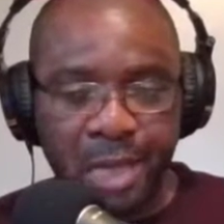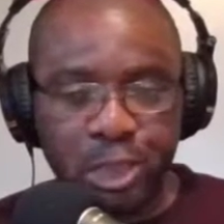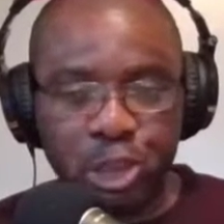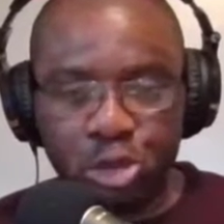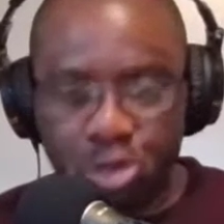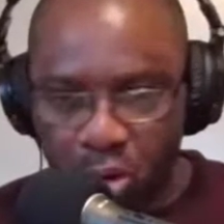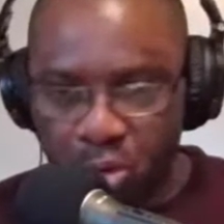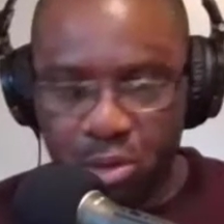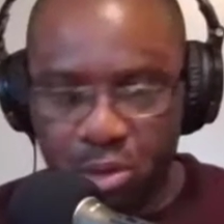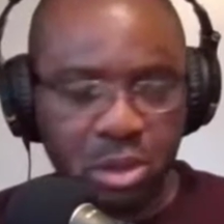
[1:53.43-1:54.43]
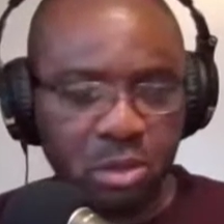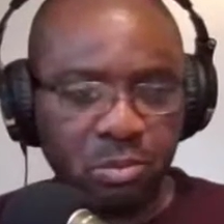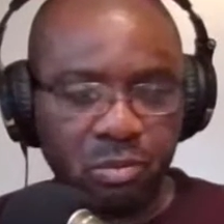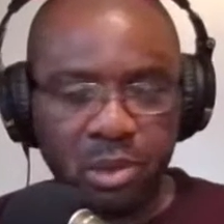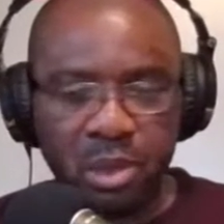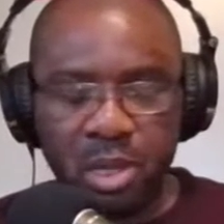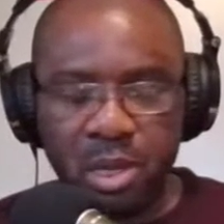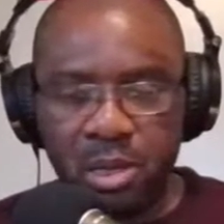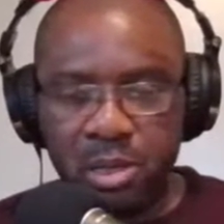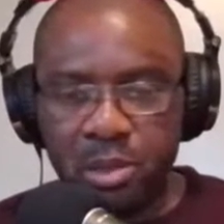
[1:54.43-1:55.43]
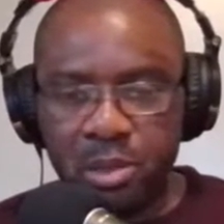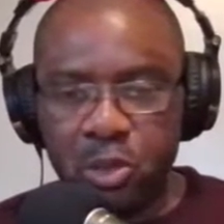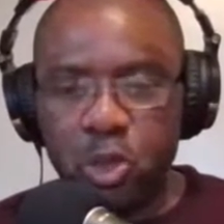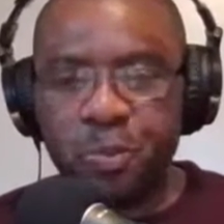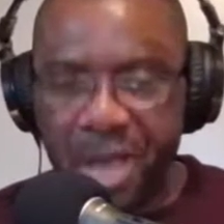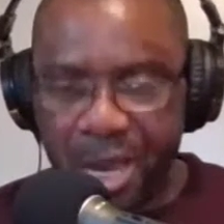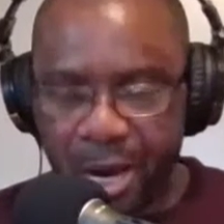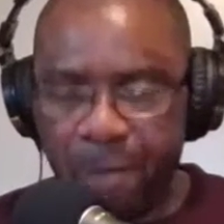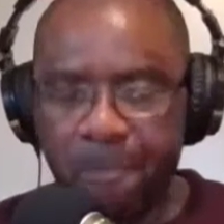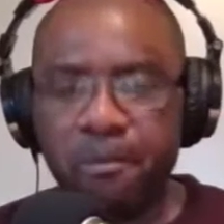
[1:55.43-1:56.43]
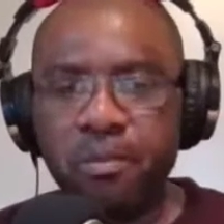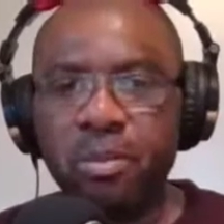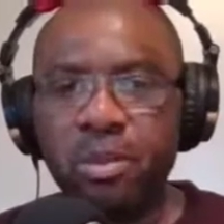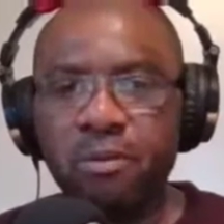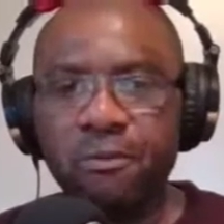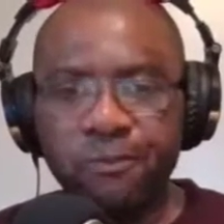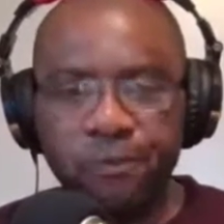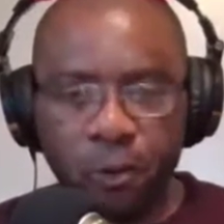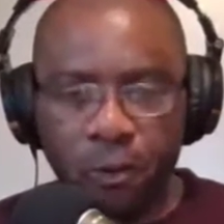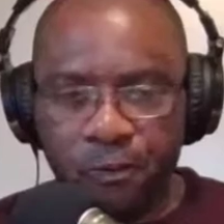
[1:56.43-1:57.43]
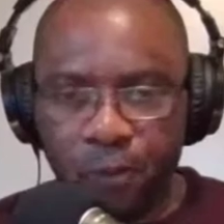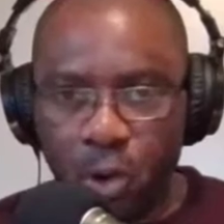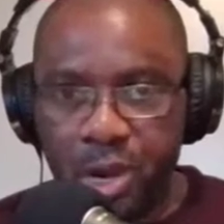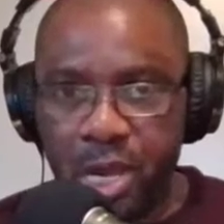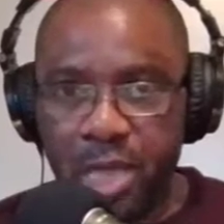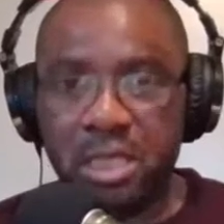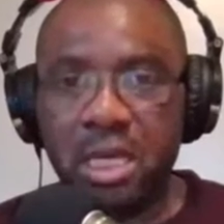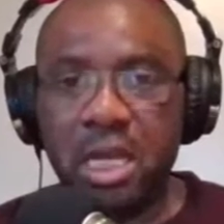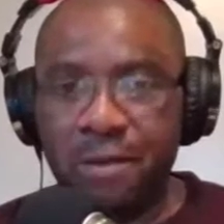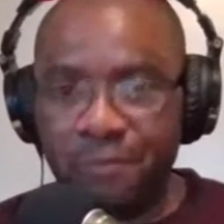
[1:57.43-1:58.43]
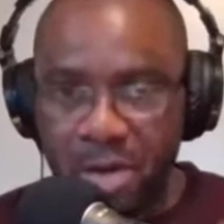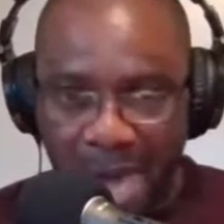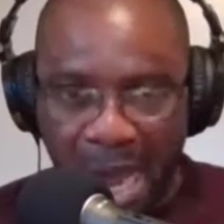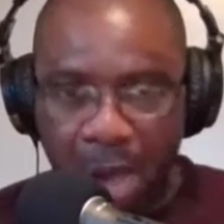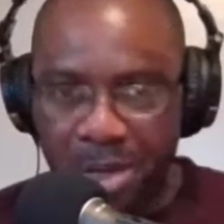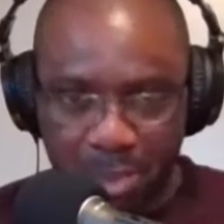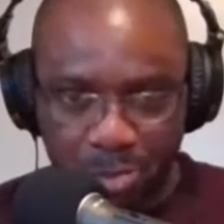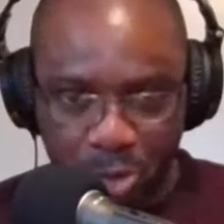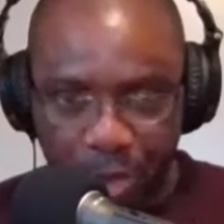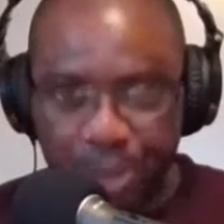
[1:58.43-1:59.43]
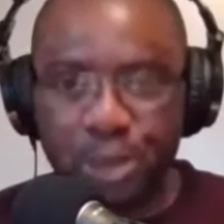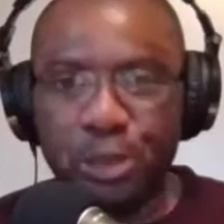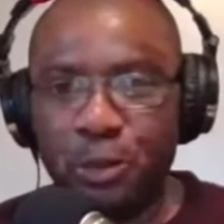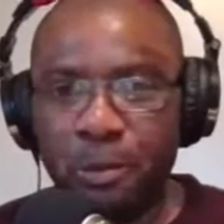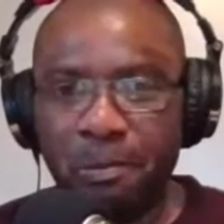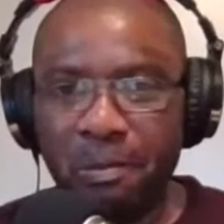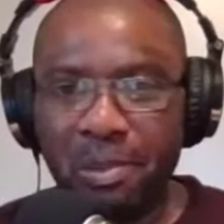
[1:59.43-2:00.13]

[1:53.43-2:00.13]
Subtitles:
struggled to speak for 4 years. Even now, as I'm talking to you,